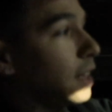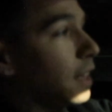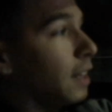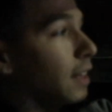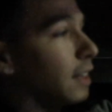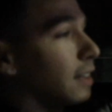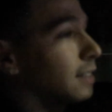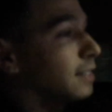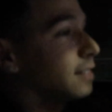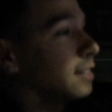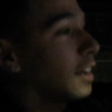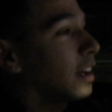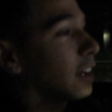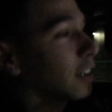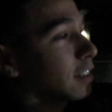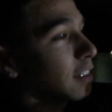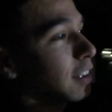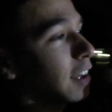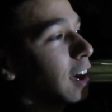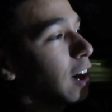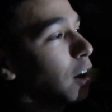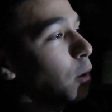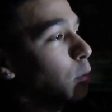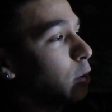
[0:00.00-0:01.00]

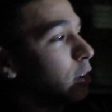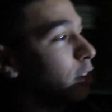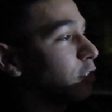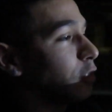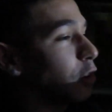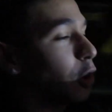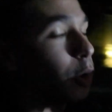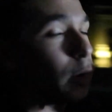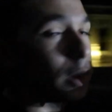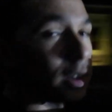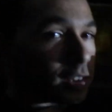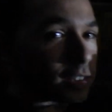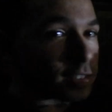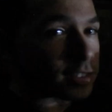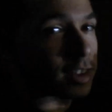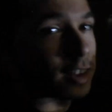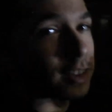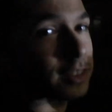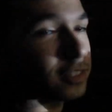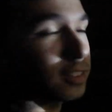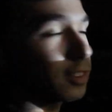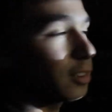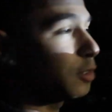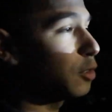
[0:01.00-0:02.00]
exactly how it is owning a
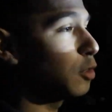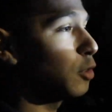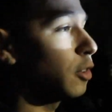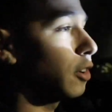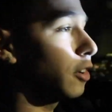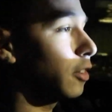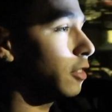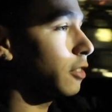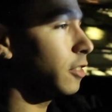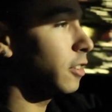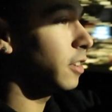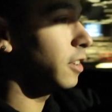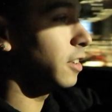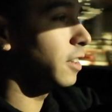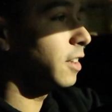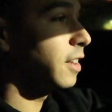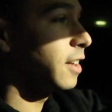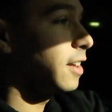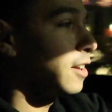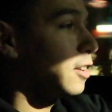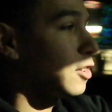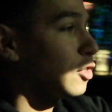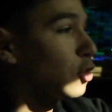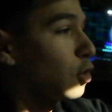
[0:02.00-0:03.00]
Tesla in New York City.
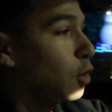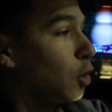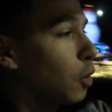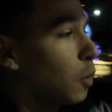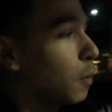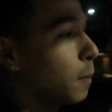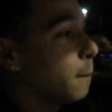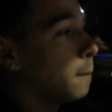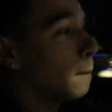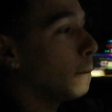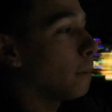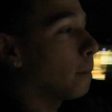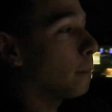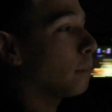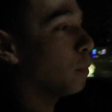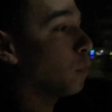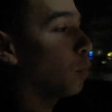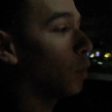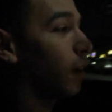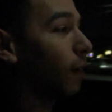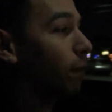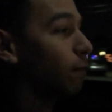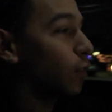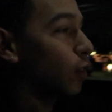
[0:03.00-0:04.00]
So
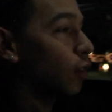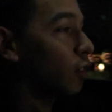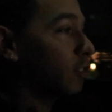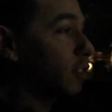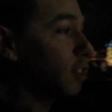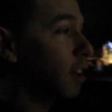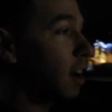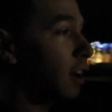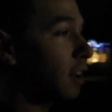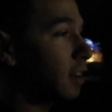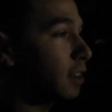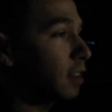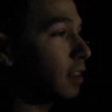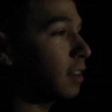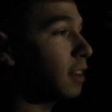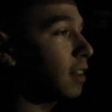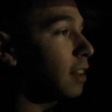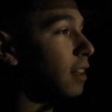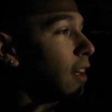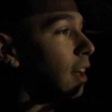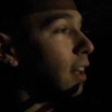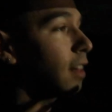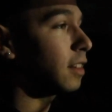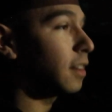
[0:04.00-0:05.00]
when I first got it,
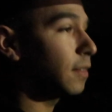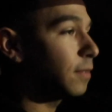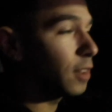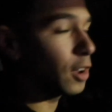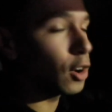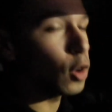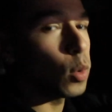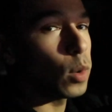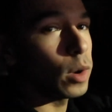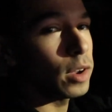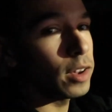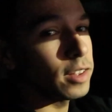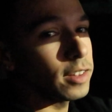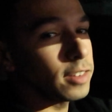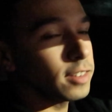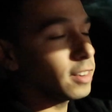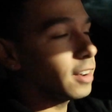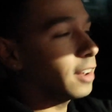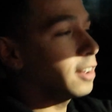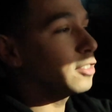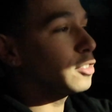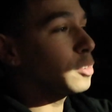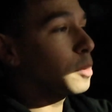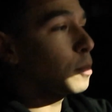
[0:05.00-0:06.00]
I lived in Queens
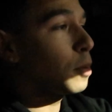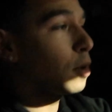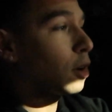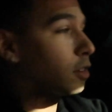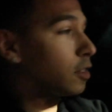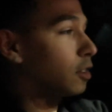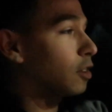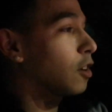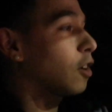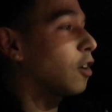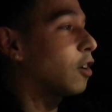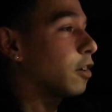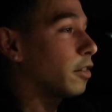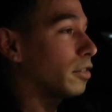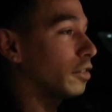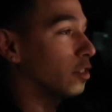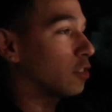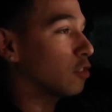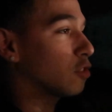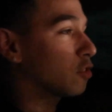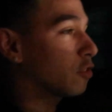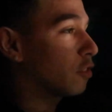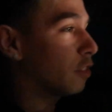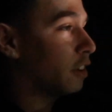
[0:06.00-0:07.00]
and I used to park the car in the
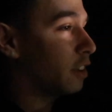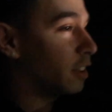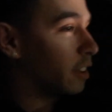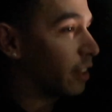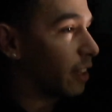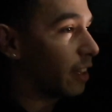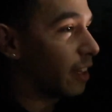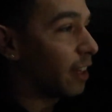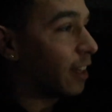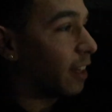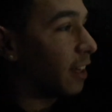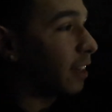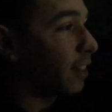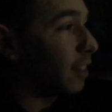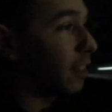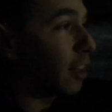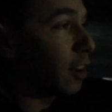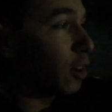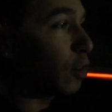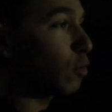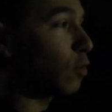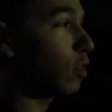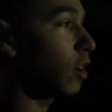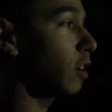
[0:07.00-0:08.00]
street
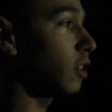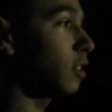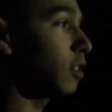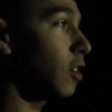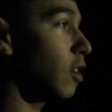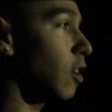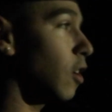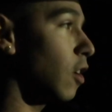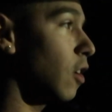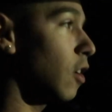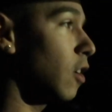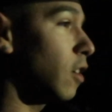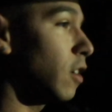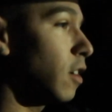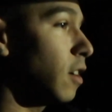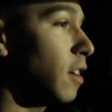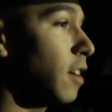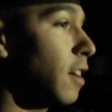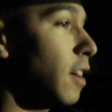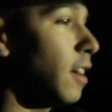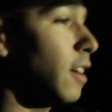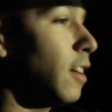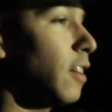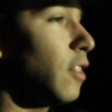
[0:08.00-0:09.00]
like a regular car.
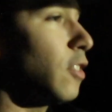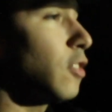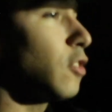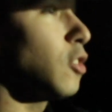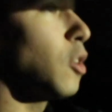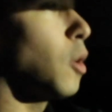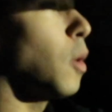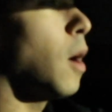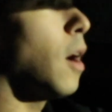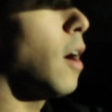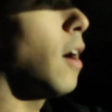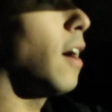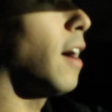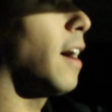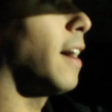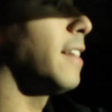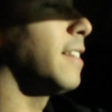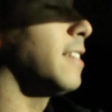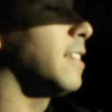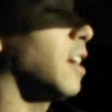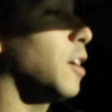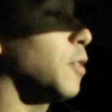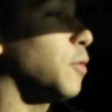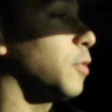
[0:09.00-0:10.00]
So I
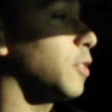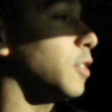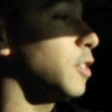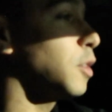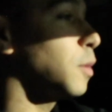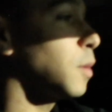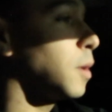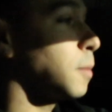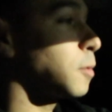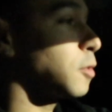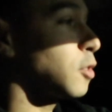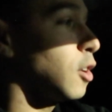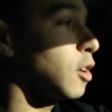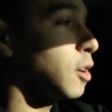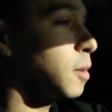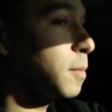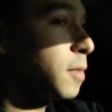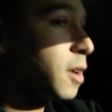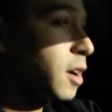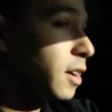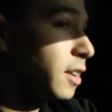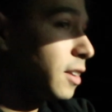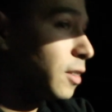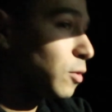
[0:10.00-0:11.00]
definitely know what I'm talking
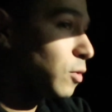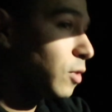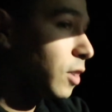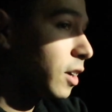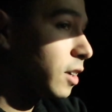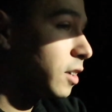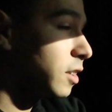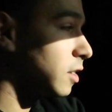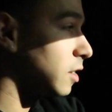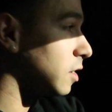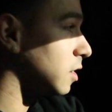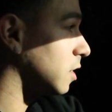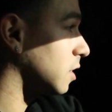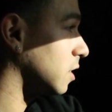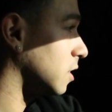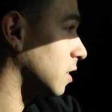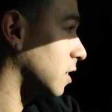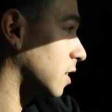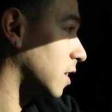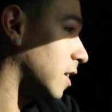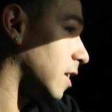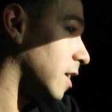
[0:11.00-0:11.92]
about in the regular